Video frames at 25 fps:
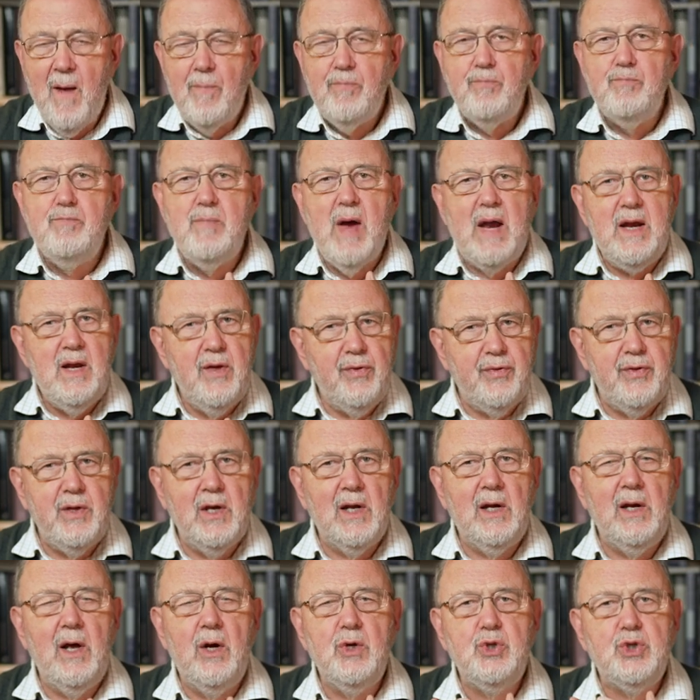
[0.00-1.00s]
Many
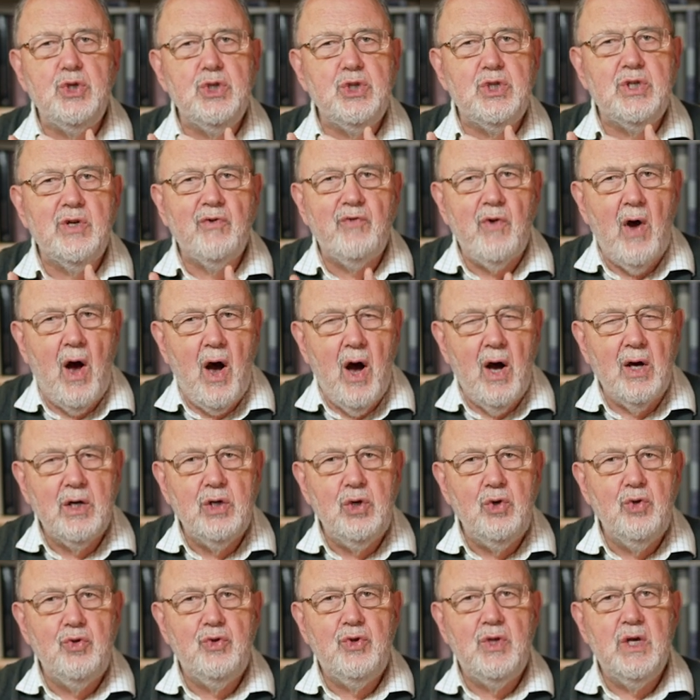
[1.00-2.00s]
theologians have
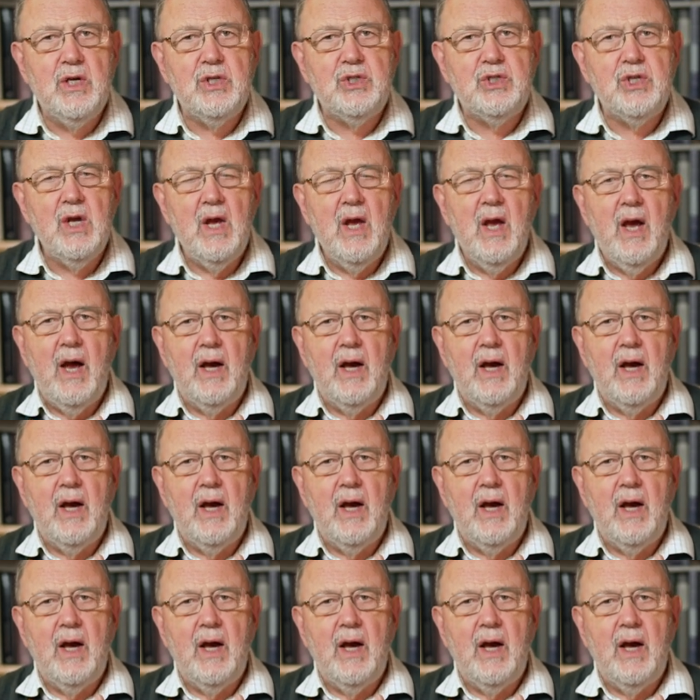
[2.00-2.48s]
argued this,